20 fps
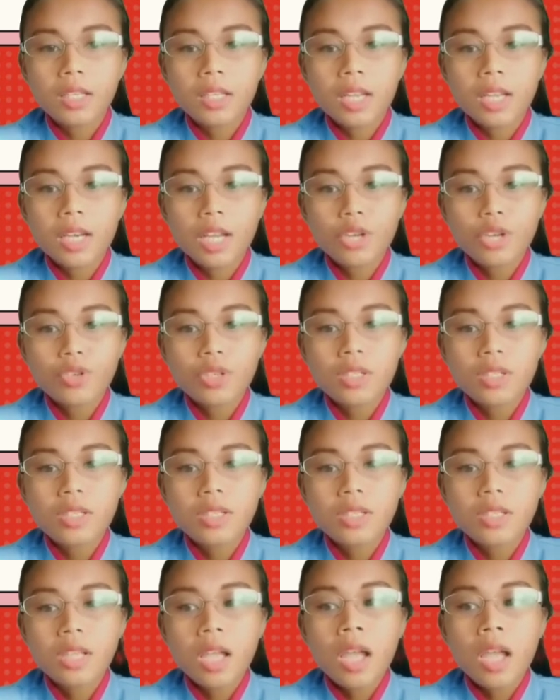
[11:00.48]

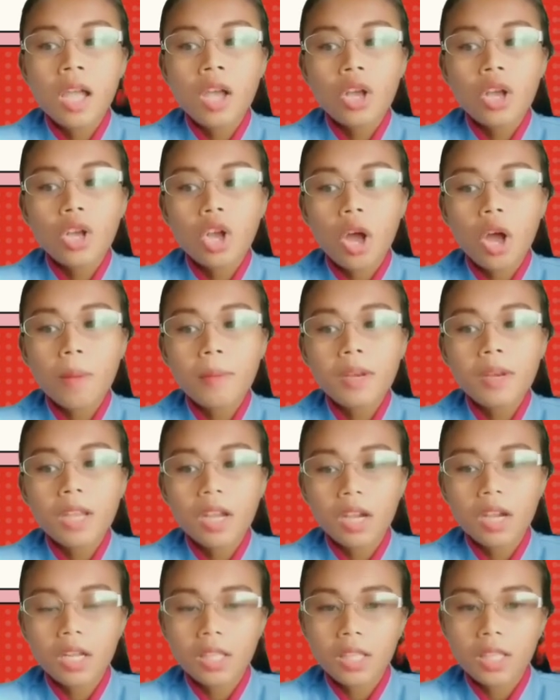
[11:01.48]
nation's common
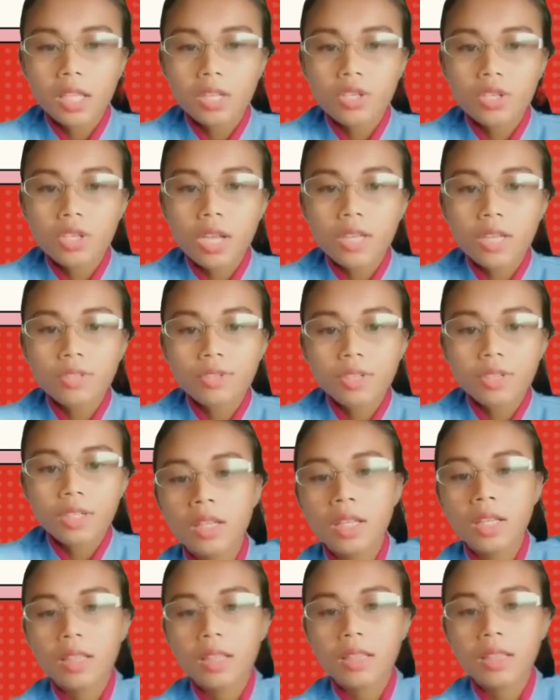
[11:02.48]
heritage and tradition.
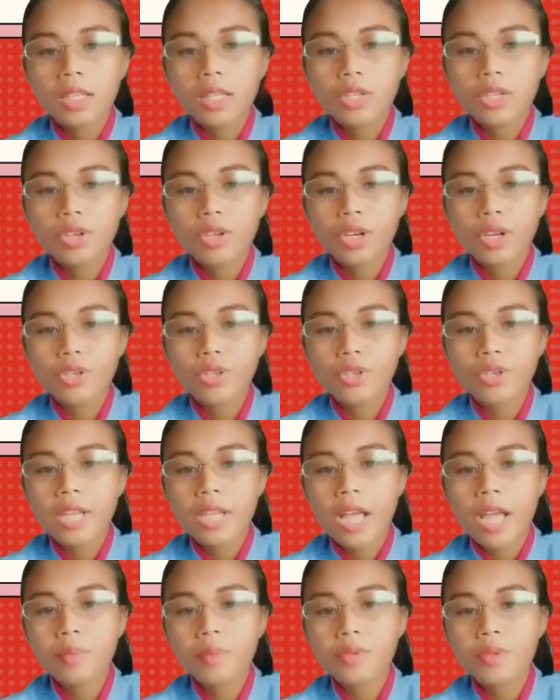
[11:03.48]
Teachers should
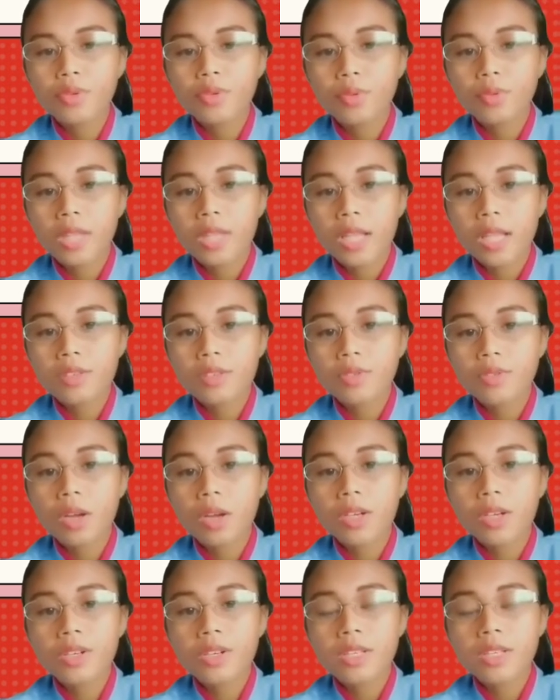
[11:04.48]
help students to
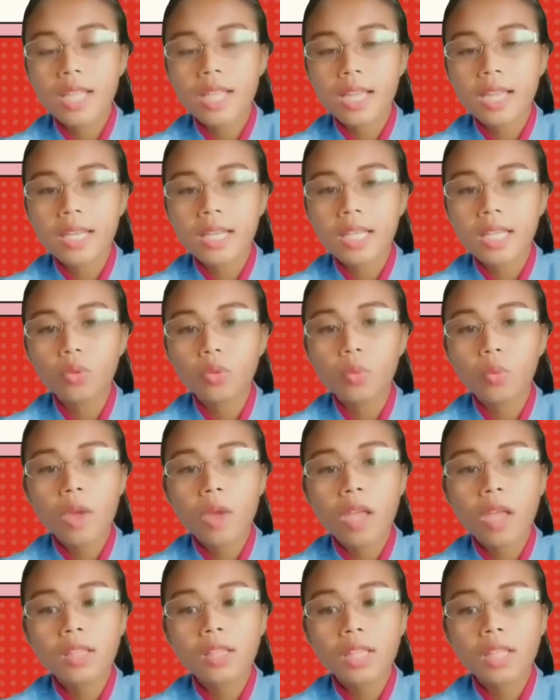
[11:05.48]
understand that
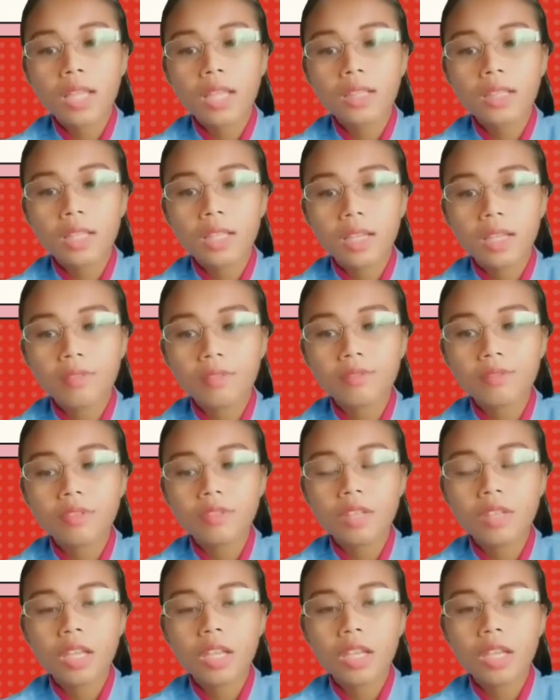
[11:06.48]
while they live
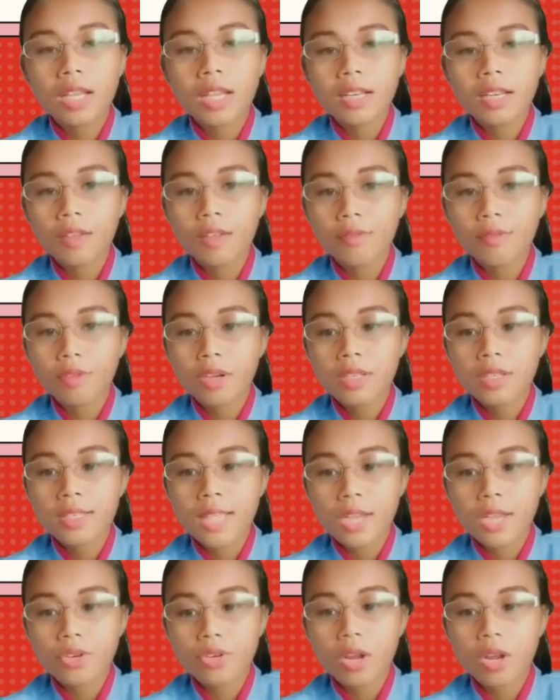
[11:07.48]
in a diverse
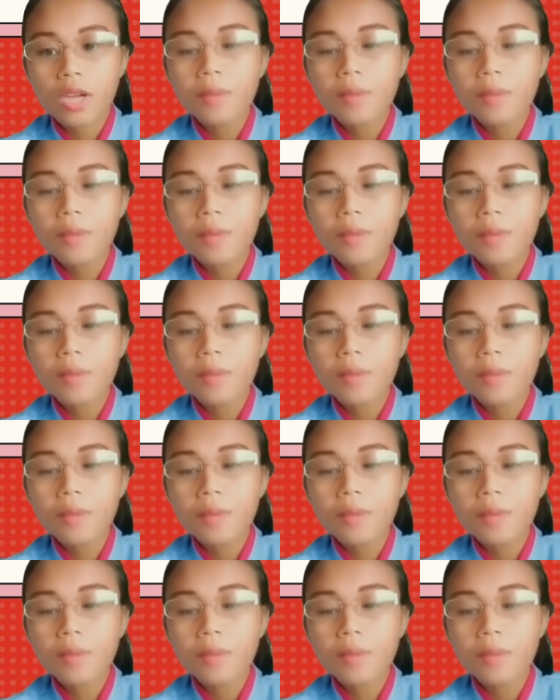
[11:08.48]
nation,